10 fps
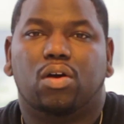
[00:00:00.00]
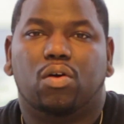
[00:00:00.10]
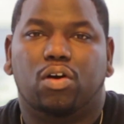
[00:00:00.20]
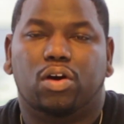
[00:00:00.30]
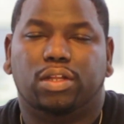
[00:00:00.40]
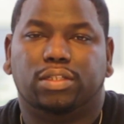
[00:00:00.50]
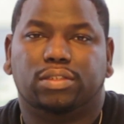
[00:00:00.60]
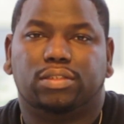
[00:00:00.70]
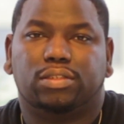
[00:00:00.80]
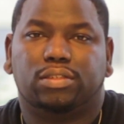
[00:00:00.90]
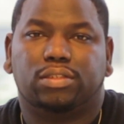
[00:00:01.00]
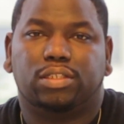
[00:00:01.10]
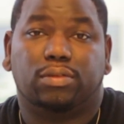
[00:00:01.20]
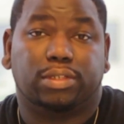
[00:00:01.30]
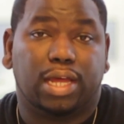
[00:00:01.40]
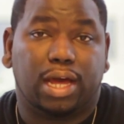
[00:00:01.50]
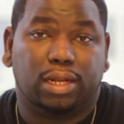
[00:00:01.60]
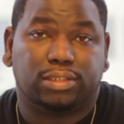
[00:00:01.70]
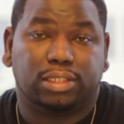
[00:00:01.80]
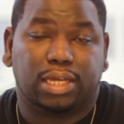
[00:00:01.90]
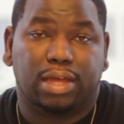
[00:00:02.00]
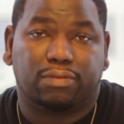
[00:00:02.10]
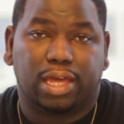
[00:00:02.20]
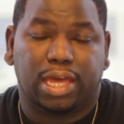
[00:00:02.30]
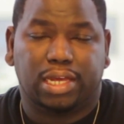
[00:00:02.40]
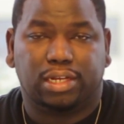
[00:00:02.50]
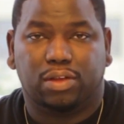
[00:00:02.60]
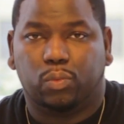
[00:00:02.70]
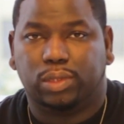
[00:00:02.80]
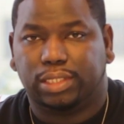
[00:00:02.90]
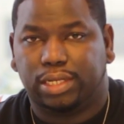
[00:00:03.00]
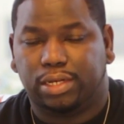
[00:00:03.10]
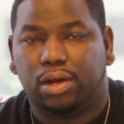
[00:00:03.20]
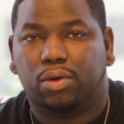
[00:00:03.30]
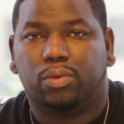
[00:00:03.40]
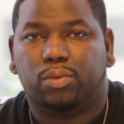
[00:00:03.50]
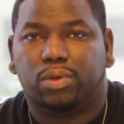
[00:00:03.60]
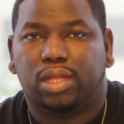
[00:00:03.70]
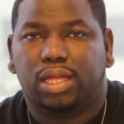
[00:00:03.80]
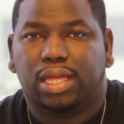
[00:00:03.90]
on the knowledge that they have gained and what they know.